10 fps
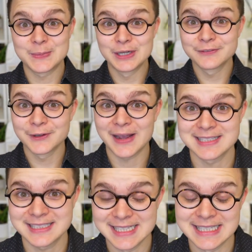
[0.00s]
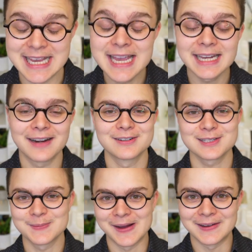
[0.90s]
beautiful cassis he had ever
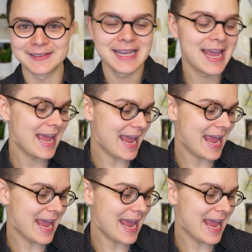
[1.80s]
smelled.